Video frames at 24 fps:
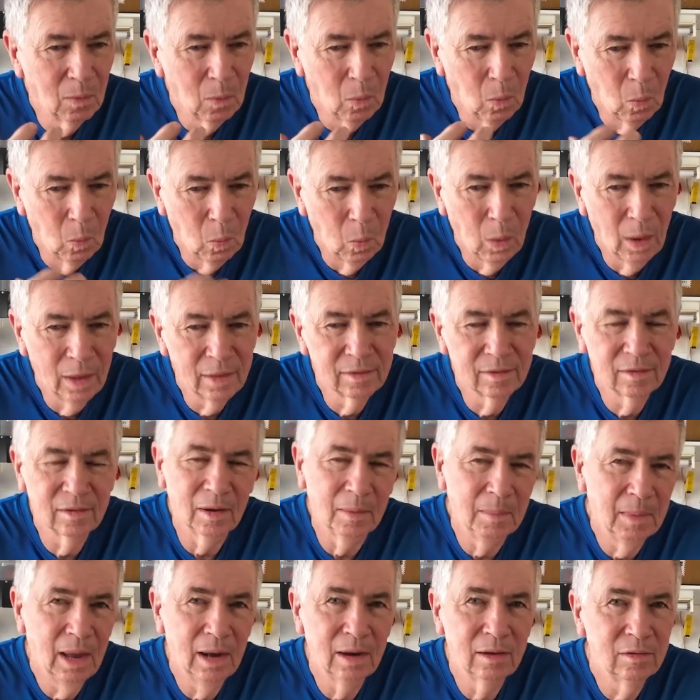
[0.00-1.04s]
once
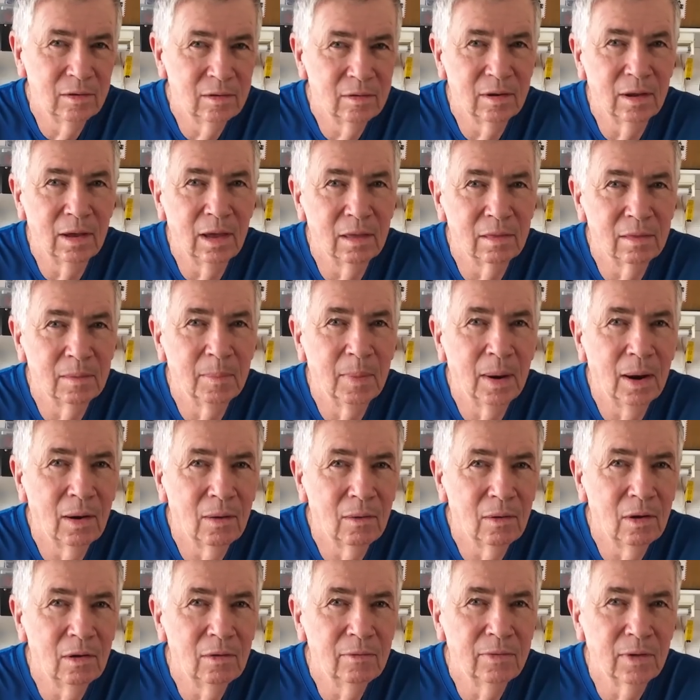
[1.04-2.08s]
I managed to get the
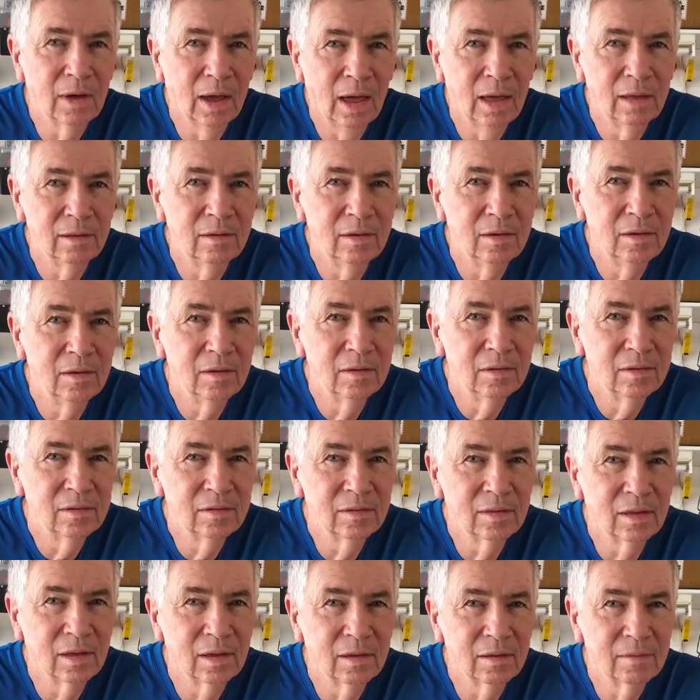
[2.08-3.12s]
barrel off, I had to
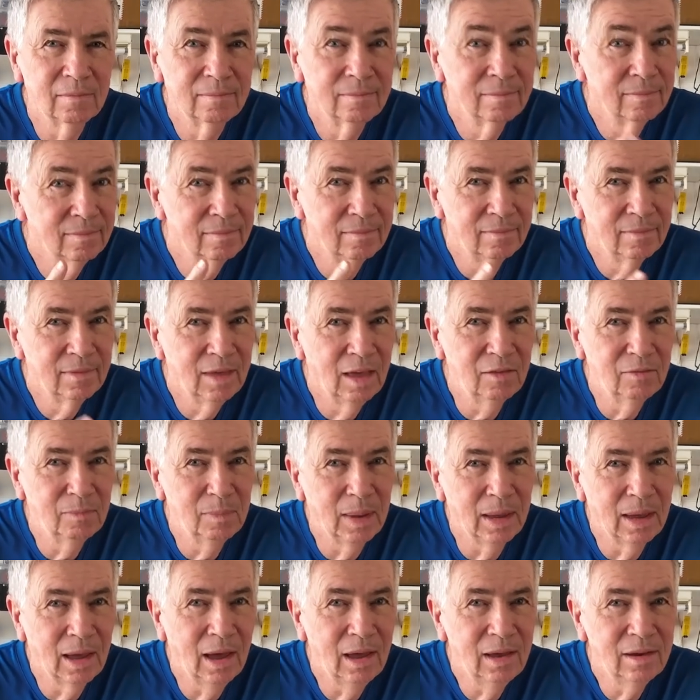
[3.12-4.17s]
use the
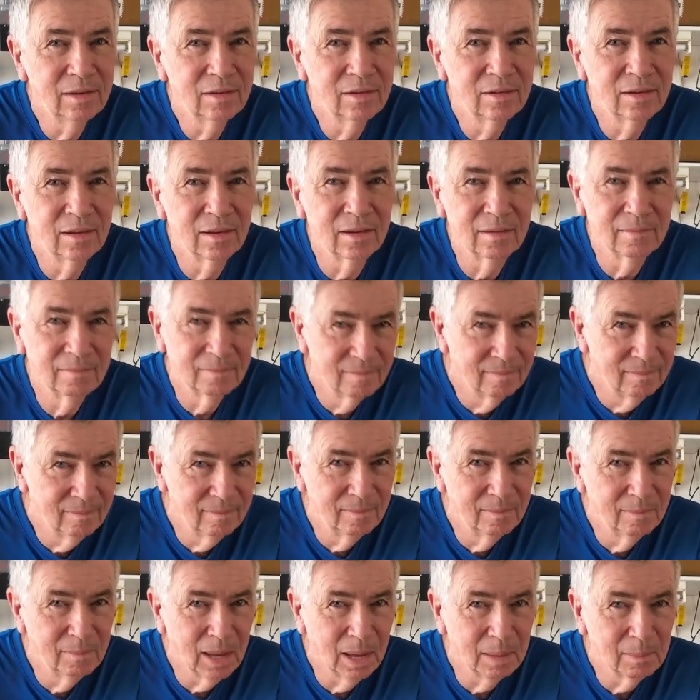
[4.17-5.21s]
FBH to
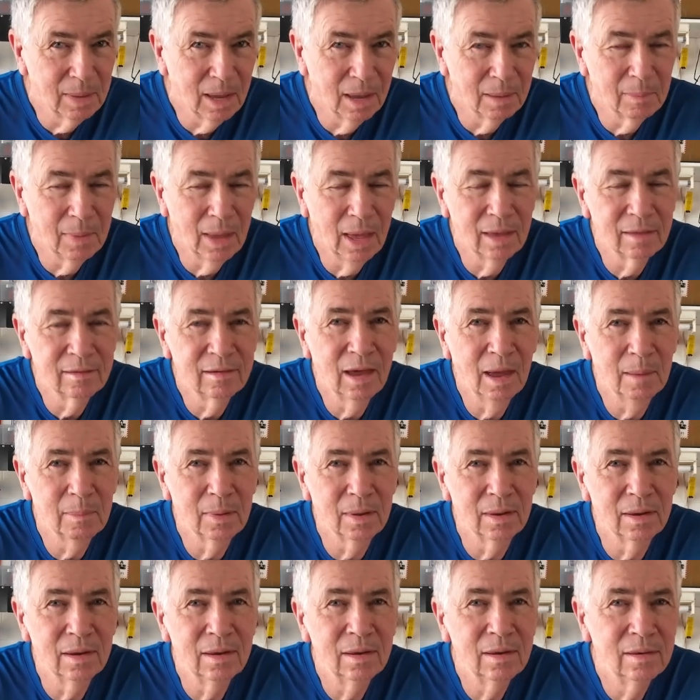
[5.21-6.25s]
bang bang bang tap
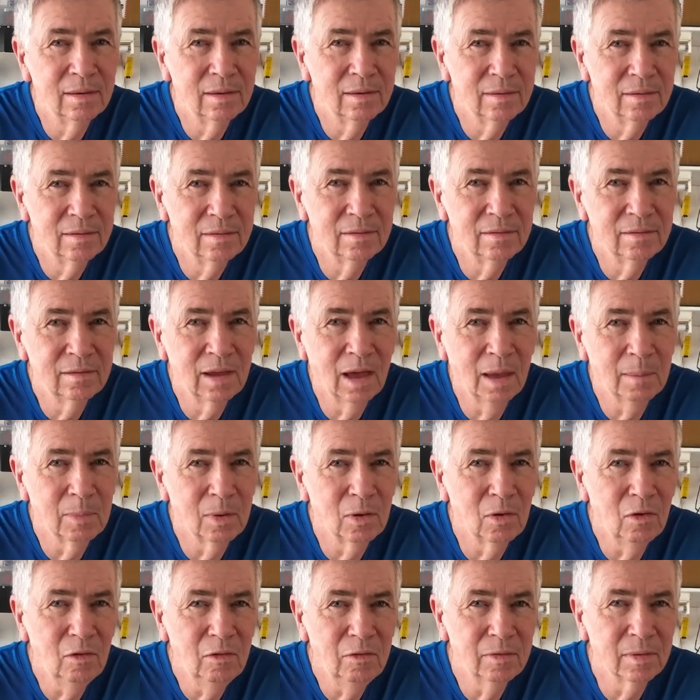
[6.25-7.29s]
it
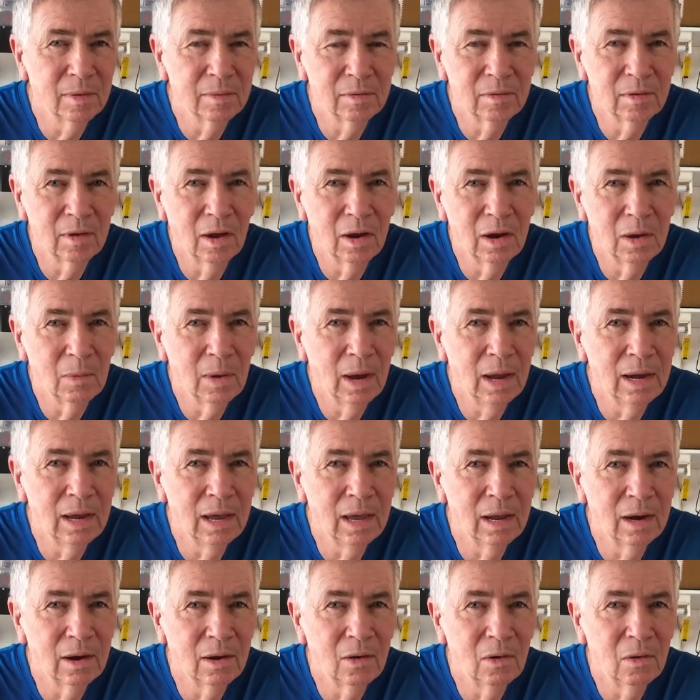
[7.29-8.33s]
off. It was the only way to
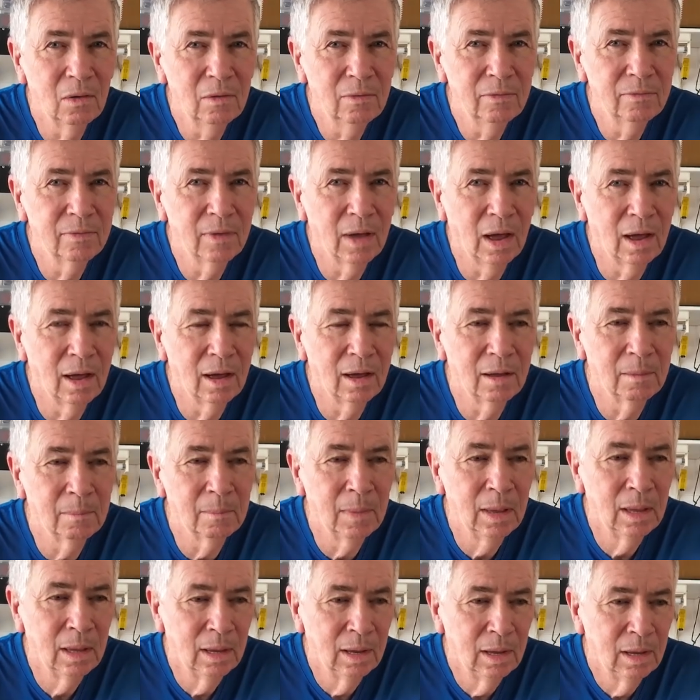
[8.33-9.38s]
get it off.
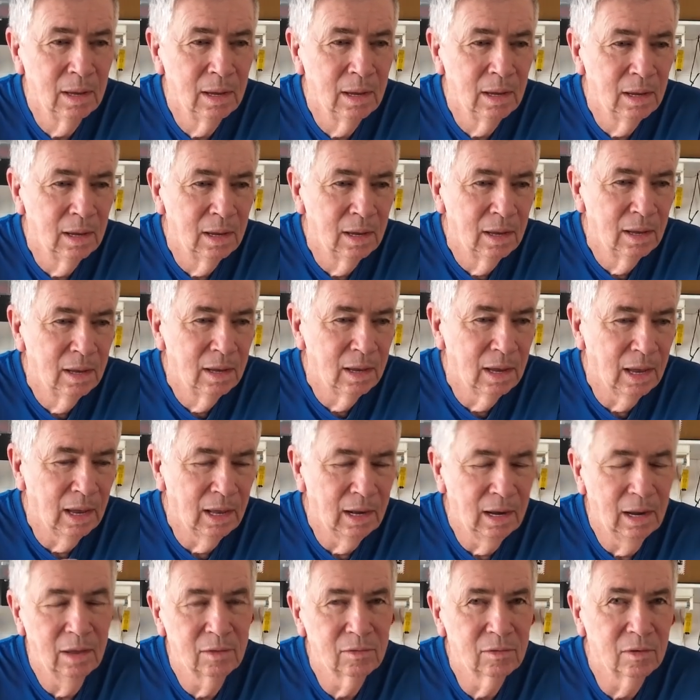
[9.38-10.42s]

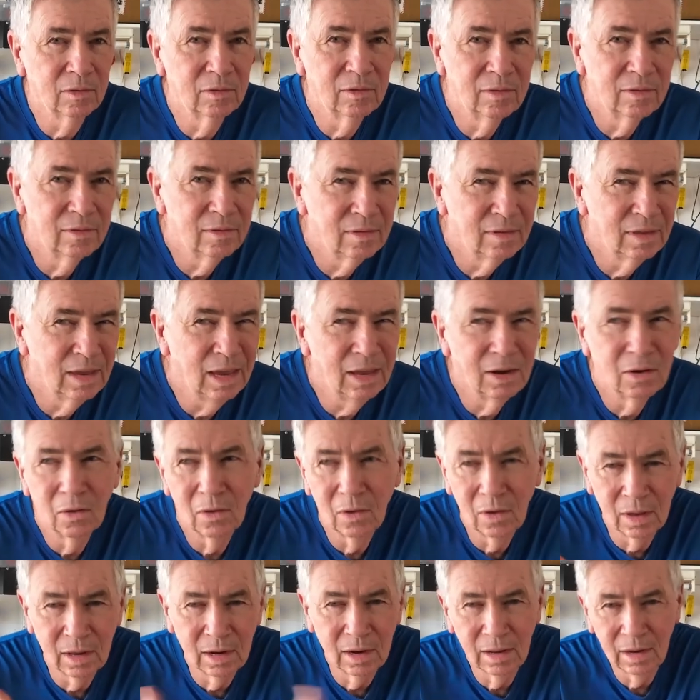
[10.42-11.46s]
And as I said
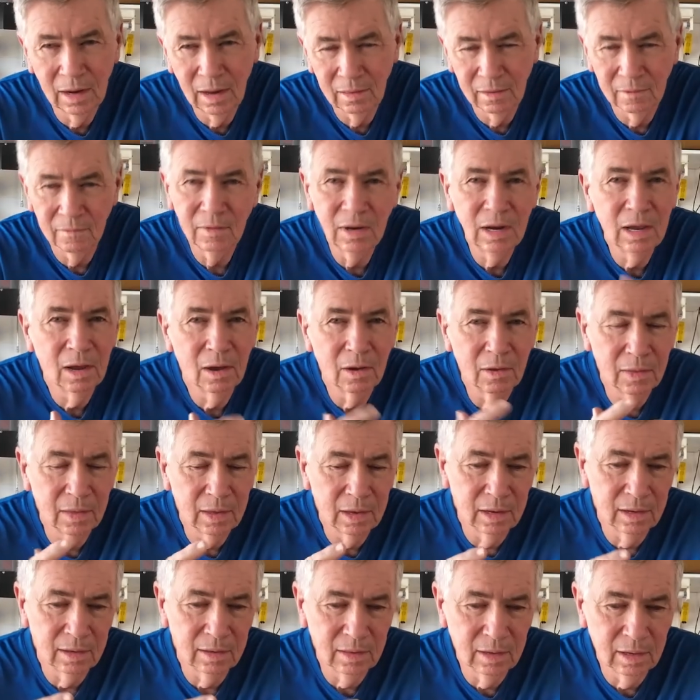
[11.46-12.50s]
in another video,
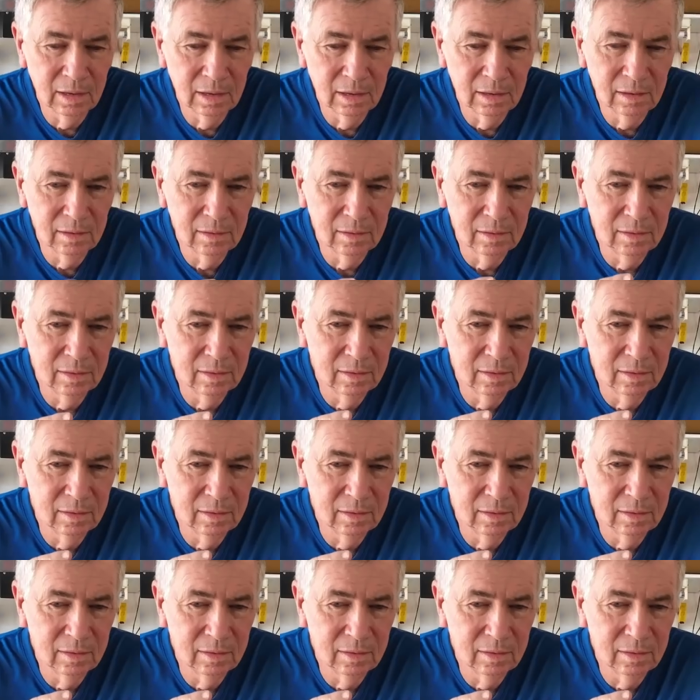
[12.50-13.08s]
the